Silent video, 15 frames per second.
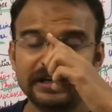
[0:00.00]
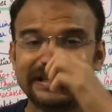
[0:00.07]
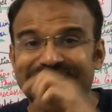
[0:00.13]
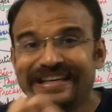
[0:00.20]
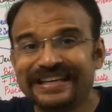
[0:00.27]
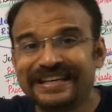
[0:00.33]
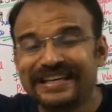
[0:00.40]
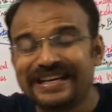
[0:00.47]

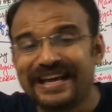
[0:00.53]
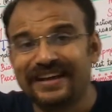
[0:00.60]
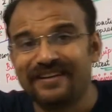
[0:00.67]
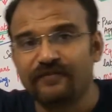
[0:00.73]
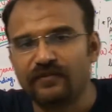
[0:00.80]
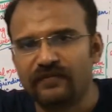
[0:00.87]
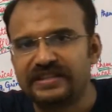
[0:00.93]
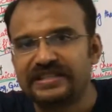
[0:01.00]
in
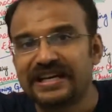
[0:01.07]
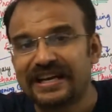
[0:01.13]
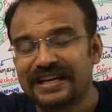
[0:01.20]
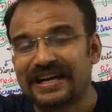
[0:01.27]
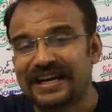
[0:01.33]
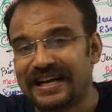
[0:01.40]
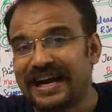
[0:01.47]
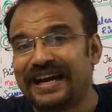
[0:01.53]
which are
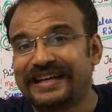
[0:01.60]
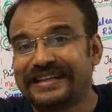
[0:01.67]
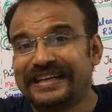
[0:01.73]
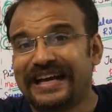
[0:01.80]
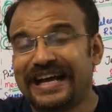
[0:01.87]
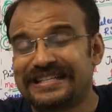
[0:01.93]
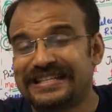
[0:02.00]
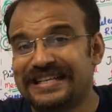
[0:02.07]
connected
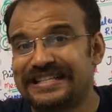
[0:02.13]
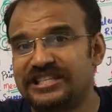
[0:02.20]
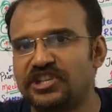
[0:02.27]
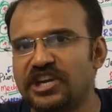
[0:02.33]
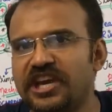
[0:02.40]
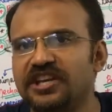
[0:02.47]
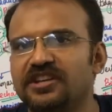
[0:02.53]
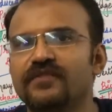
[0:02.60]
as a
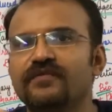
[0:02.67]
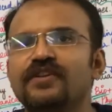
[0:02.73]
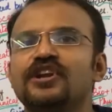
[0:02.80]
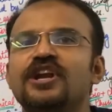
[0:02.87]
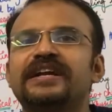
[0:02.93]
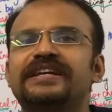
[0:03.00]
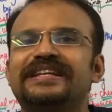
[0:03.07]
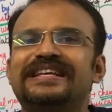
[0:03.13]
chain, will
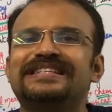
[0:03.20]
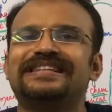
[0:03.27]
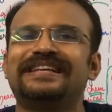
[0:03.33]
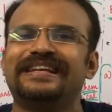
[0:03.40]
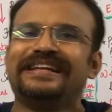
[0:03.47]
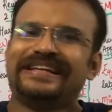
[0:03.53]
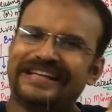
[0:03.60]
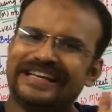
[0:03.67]
not
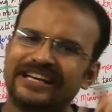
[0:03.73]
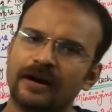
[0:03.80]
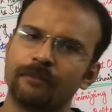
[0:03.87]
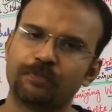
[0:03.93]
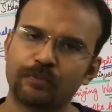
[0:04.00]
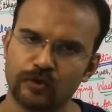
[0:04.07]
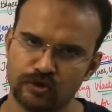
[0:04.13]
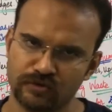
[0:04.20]
easily
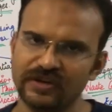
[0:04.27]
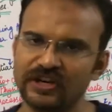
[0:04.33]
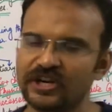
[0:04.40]
decompose.